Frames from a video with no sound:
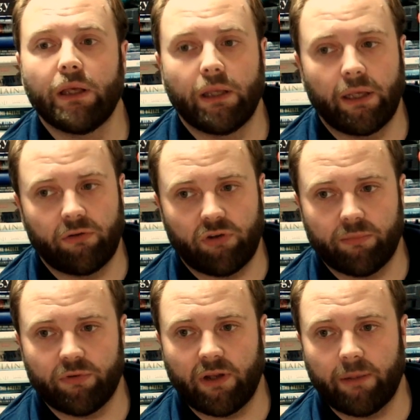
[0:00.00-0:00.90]
in
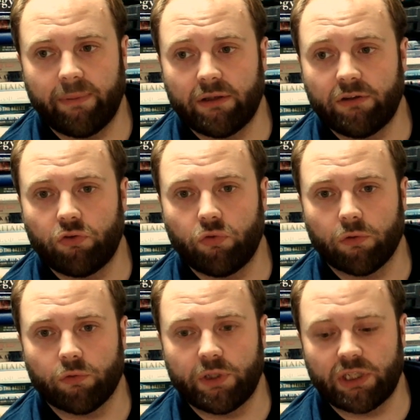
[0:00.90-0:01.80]
terms of their ability to
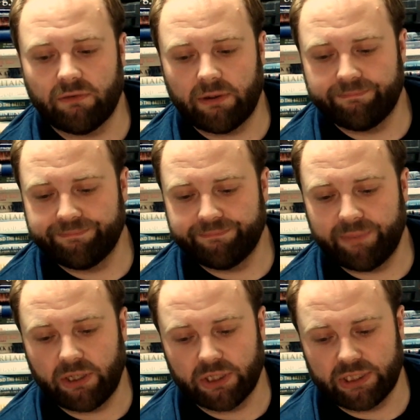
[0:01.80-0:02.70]
talk to each other
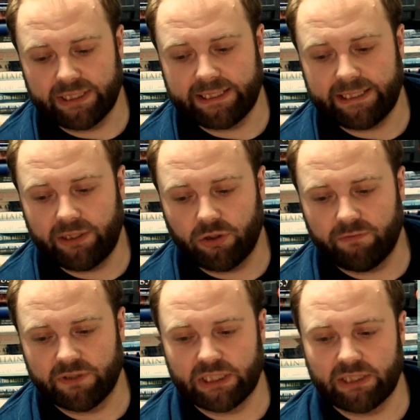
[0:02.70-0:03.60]
because of the senior
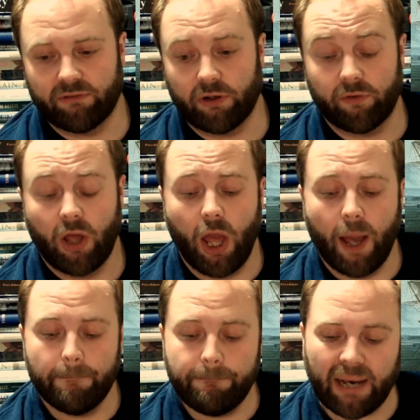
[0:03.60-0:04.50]
officers involved.
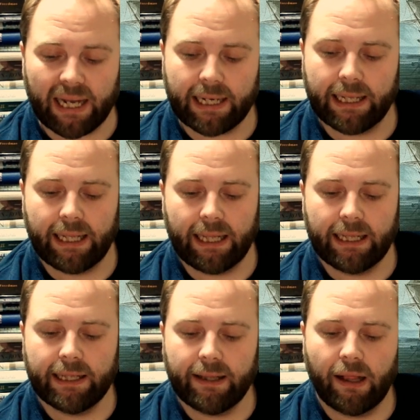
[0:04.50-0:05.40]
But
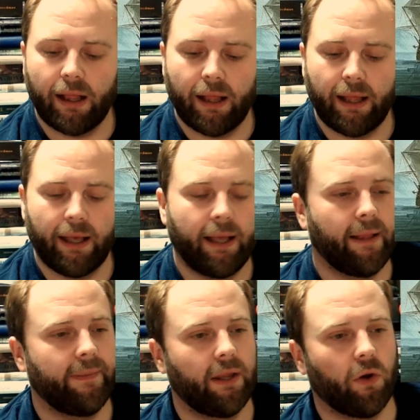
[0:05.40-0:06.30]

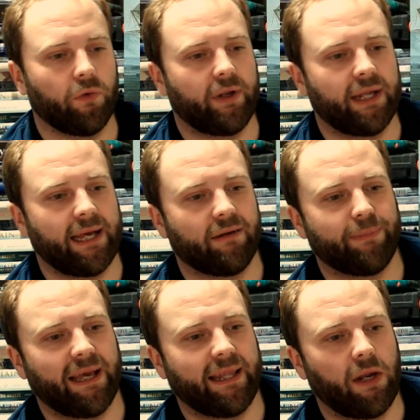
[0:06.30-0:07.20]
they're not that
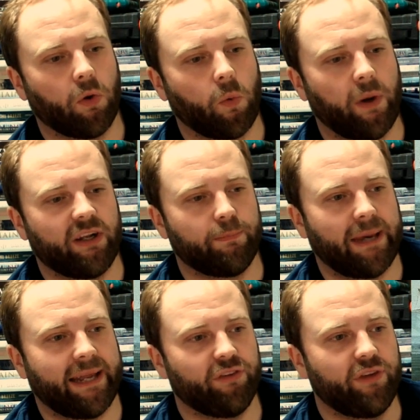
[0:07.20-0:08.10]
bad. They're not quite as
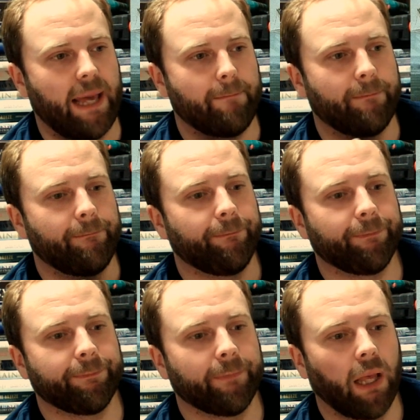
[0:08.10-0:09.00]
bad as them,
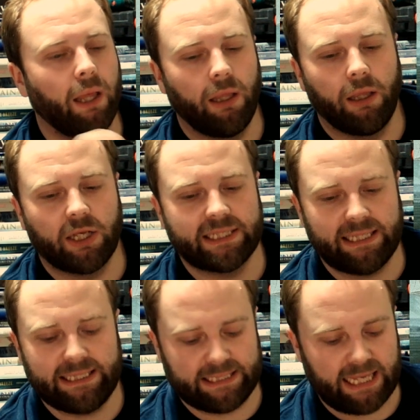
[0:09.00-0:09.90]
because at
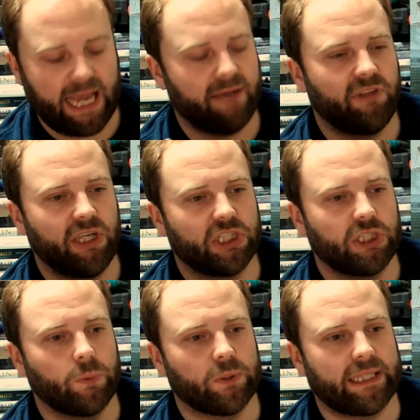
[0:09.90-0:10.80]
least they have the
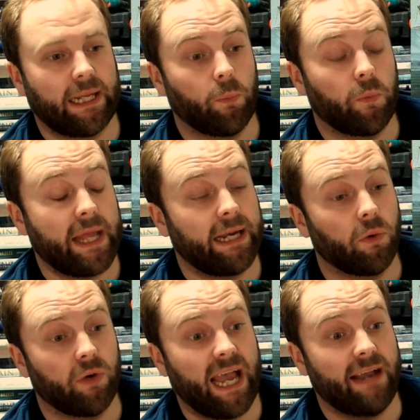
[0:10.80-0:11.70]
excuse that they
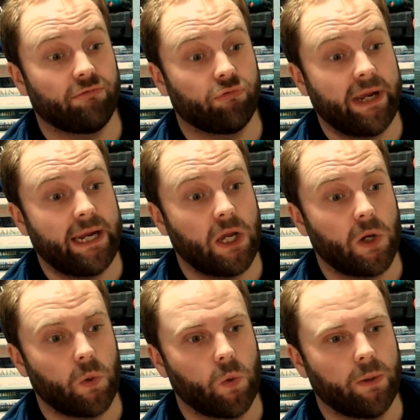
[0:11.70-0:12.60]
don't have
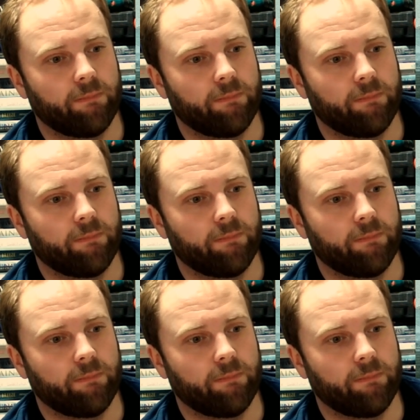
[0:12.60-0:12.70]
radio.